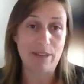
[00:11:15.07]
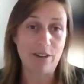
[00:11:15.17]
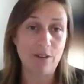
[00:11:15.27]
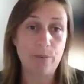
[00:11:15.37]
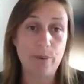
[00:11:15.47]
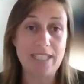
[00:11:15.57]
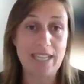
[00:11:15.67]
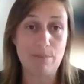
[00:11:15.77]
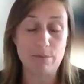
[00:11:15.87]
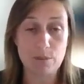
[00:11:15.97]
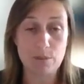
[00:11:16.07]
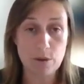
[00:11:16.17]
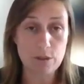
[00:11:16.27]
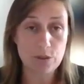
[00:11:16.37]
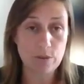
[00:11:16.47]
They're not always able to
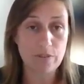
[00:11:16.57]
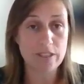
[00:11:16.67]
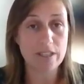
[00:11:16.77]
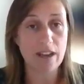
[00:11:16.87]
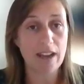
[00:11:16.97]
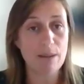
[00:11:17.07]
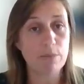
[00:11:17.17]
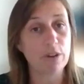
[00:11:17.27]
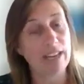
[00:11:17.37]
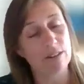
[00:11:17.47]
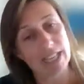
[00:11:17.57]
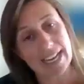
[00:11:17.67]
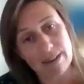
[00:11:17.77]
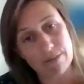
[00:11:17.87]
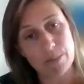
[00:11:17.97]
watch all of the time, or they're not
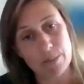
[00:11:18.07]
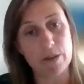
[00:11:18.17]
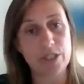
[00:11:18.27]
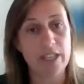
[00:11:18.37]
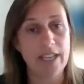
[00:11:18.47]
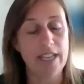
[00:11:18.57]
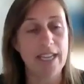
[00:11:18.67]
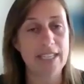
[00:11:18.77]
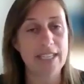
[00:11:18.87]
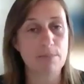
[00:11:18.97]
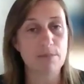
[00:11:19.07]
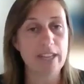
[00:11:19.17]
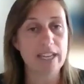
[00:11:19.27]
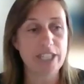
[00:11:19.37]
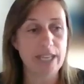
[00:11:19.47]
allowed to watch in some of
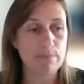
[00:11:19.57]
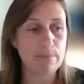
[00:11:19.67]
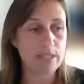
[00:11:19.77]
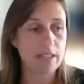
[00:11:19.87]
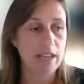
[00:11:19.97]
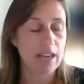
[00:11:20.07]
their gyms.